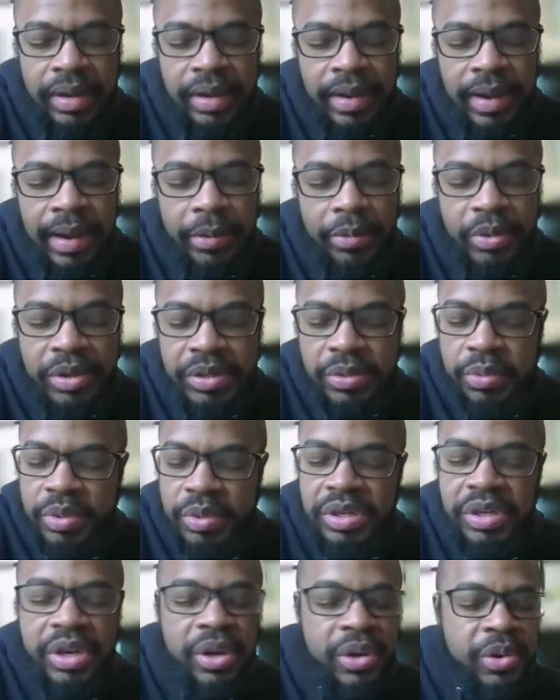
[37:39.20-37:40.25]
God, we
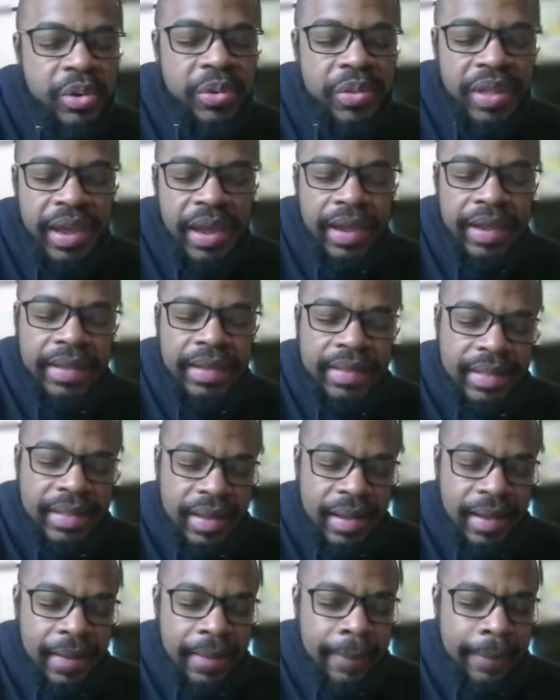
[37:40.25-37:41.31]
we know that
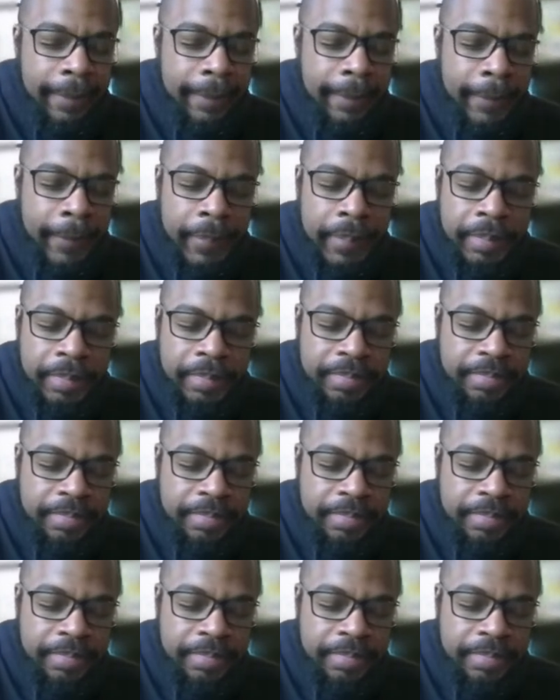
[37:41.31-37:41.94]
um,